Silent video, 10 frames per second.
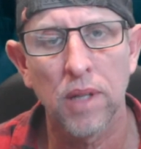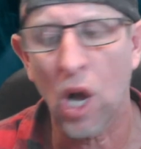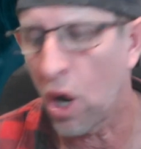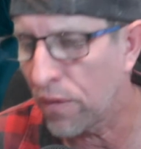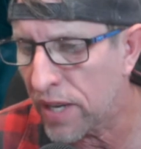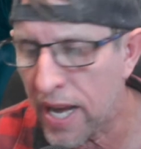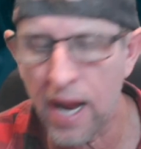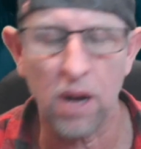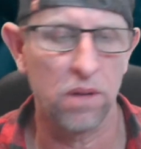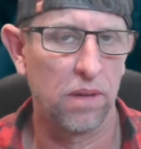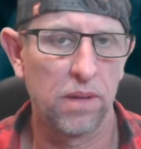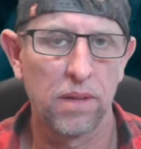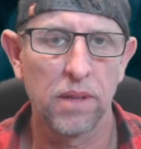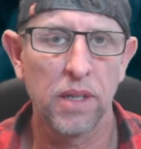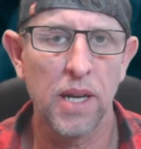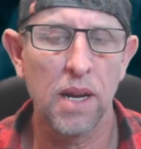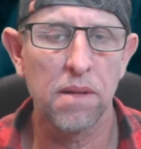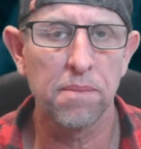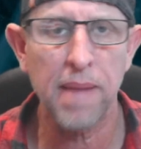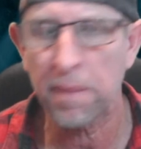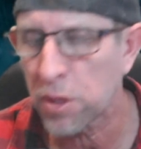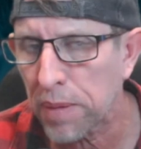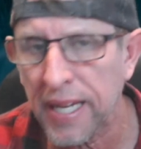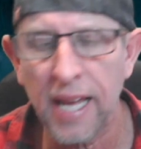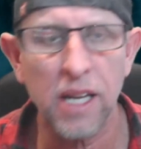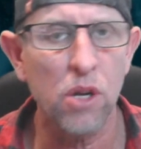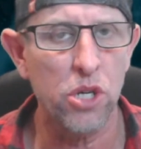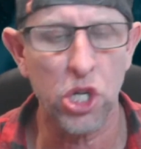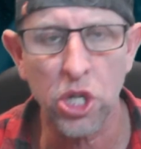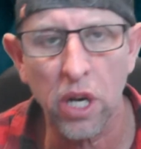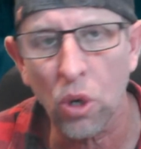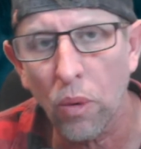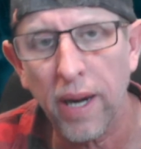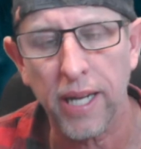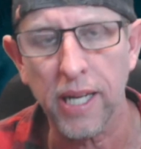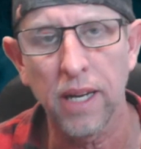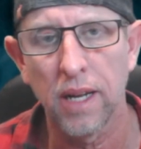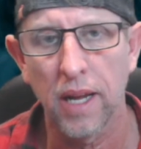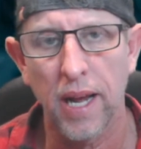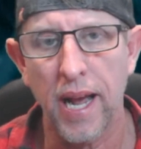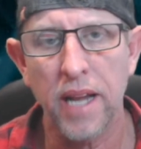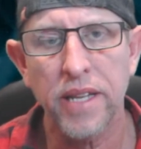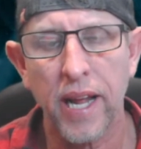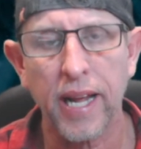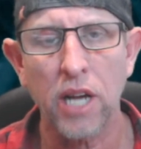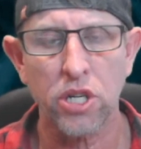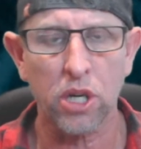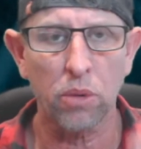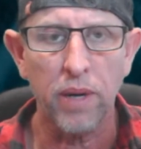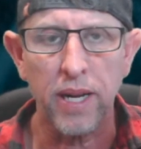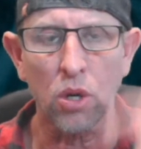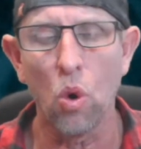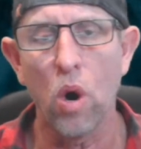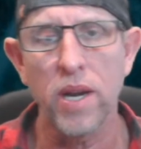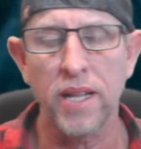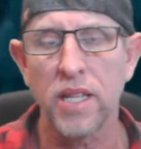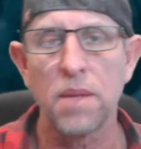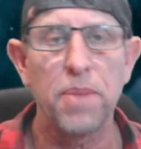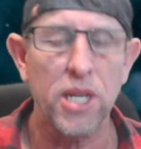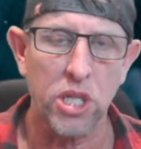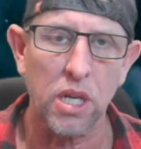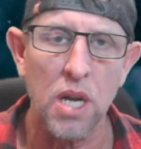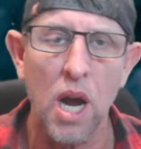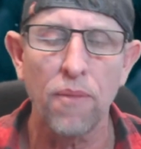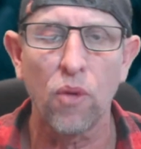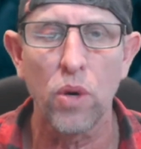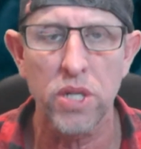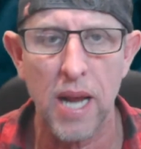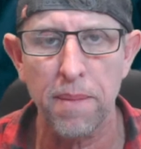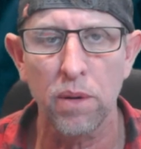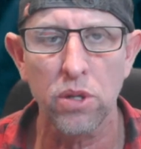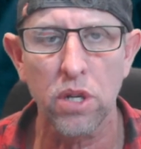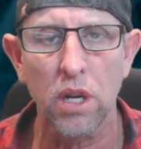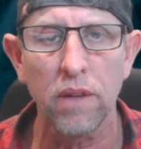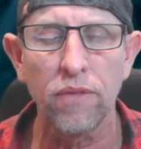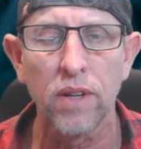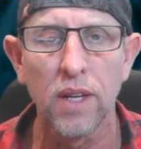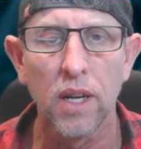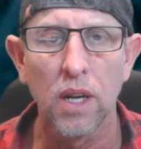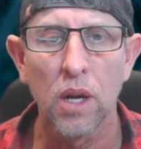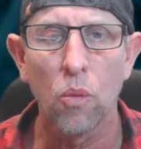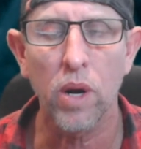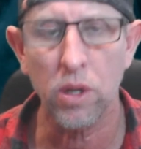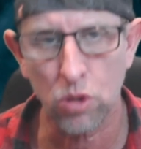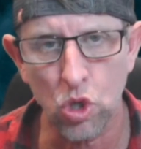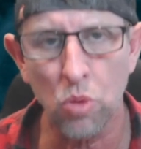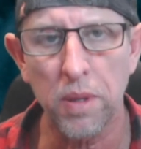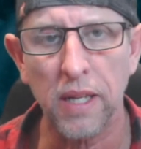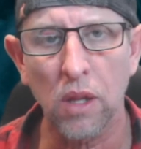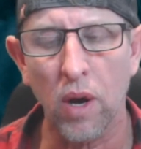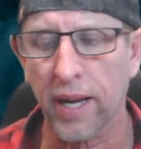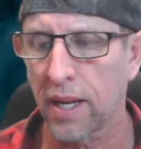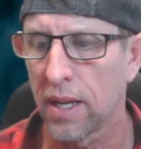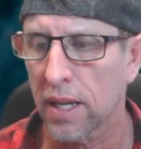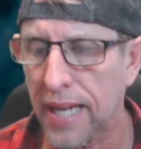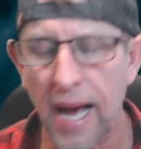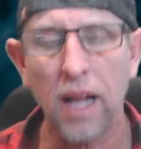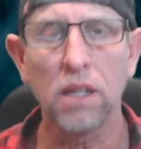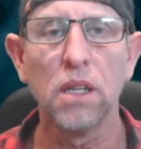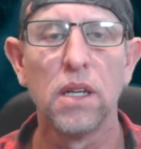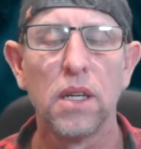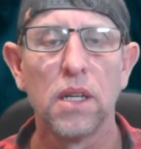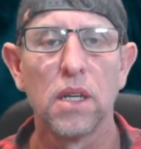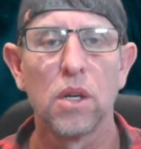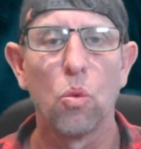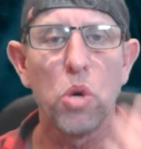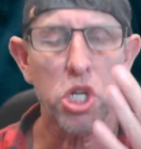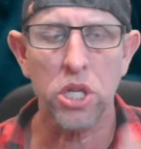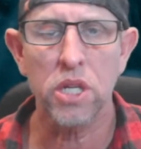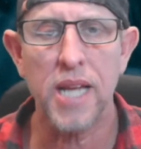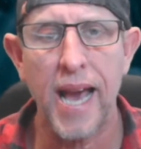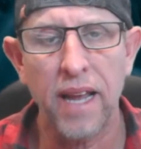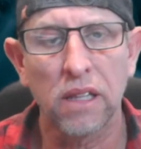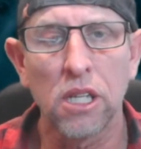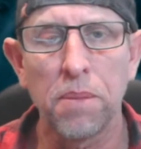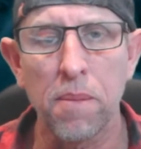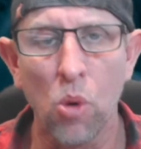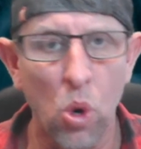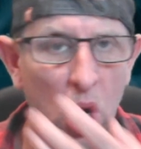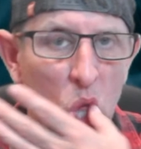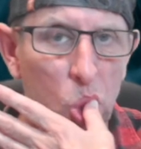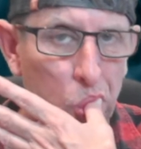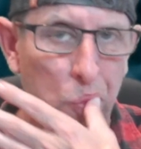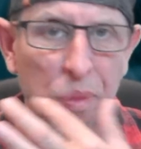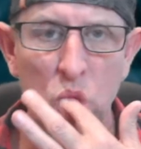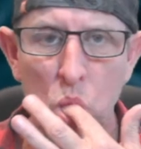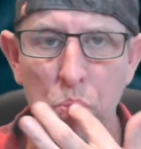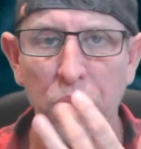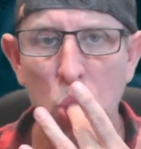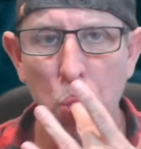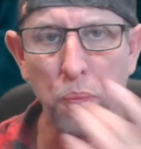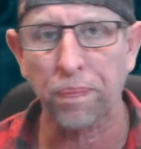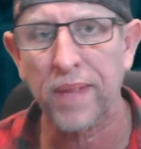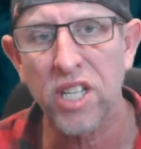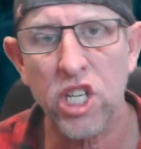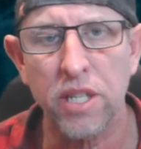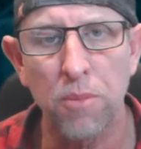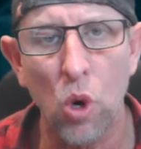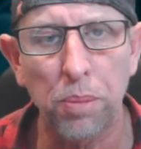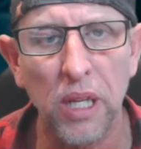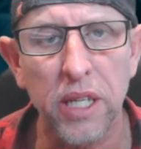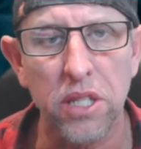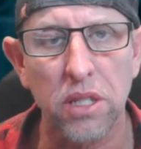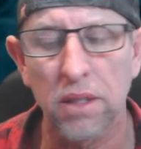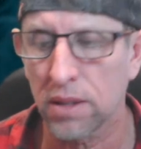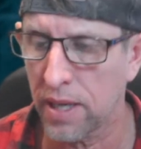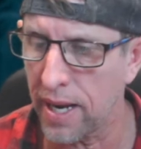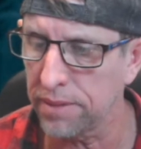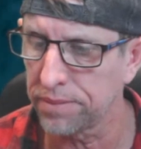over now. You know, mum spaghetti on your shirt already, and there goes a career gone, and then the best you can hope for is Army Reserve, where you'll still be like Carl, wishing that you had a little bit more. Just some more, please. You know?